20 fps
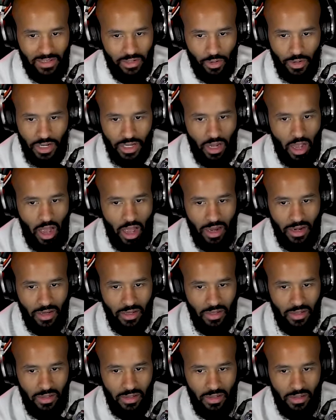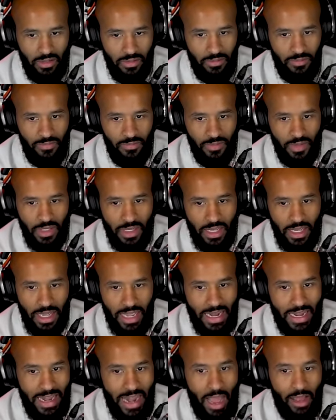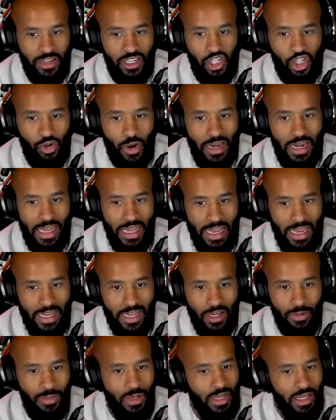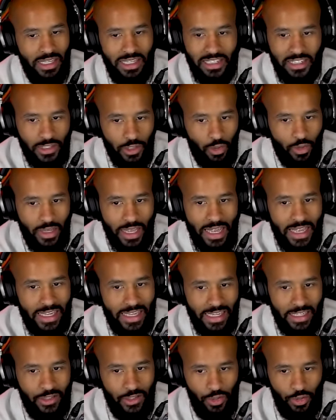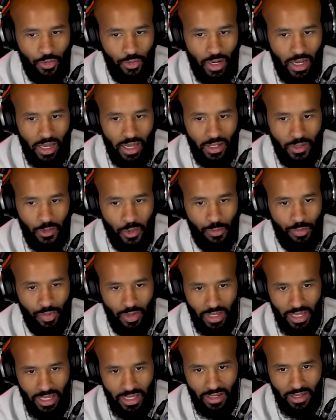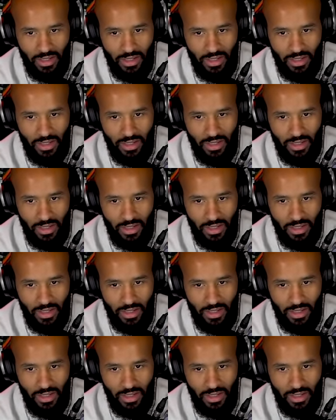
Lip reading: It's already gone. And now he's trying to hit him. He still can't get to Superlek.